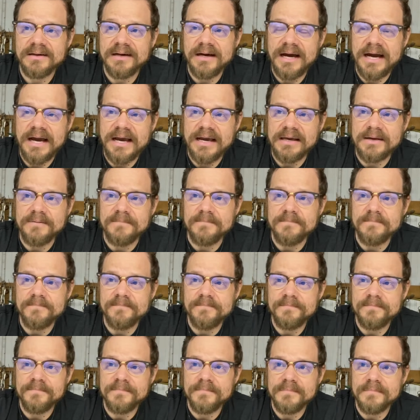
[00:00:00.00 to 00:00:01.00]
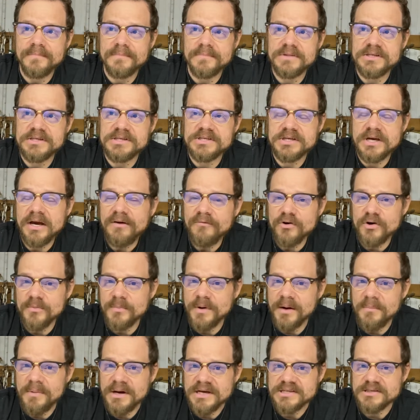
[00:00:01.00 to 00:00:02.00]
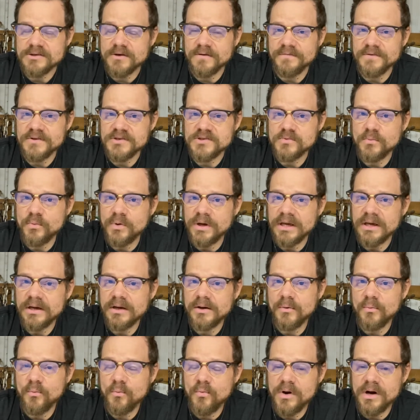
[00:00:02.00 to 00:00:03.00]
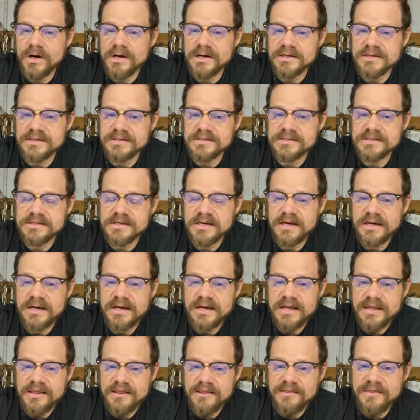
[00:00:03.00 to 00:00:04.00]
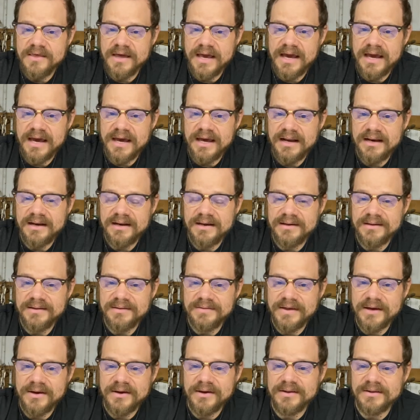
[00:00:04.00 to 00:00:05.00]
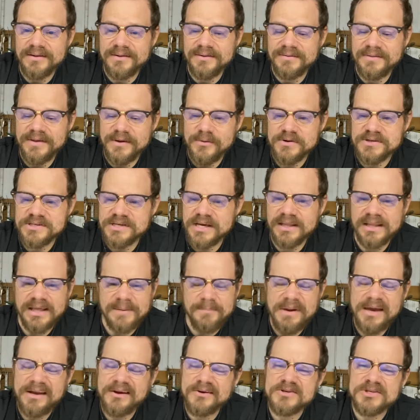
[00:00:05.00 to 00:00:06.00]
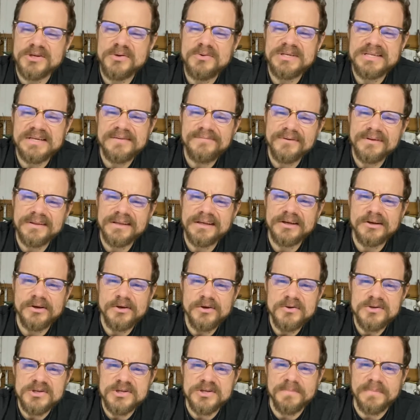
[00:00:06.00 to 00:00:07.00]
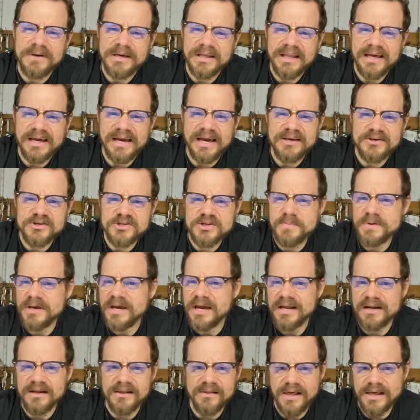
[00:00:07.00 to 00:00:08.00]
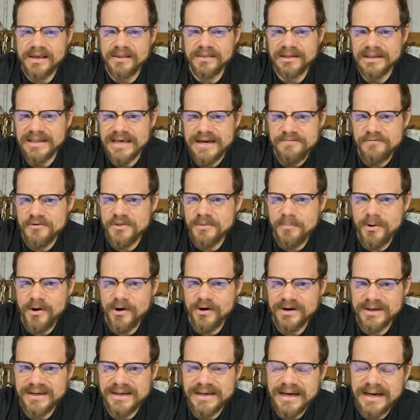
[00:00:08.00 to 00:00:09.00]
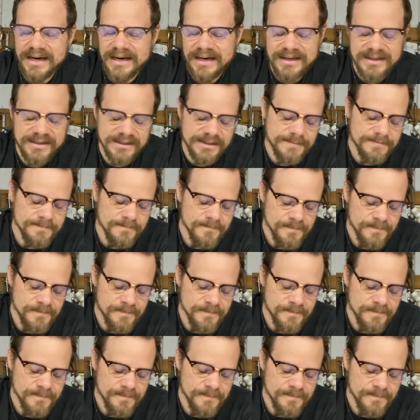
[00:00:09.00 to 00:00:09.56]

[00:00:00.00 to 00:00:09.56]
I discovered about myself this week was that they were saying like, "Man, you're so different than you used to be." Like I used to be kind of like the life of the party guy and